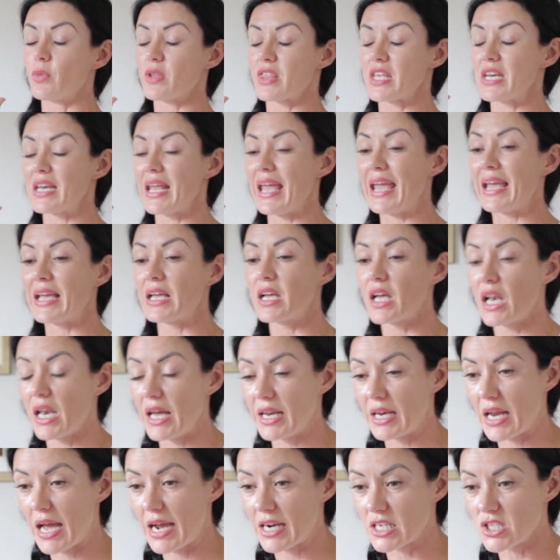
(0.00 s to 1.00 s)
With an
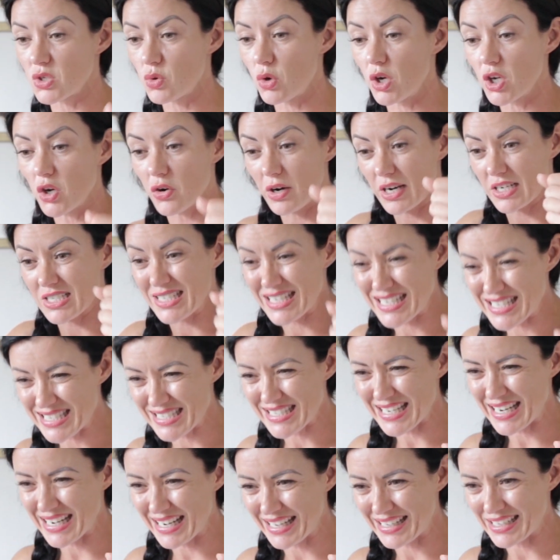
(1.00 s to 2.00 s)
incline hack squat, you're actually
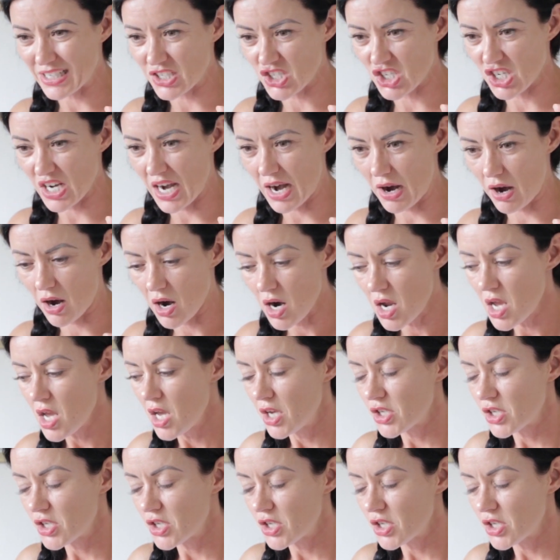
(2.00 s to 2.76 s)
sitting in a chair.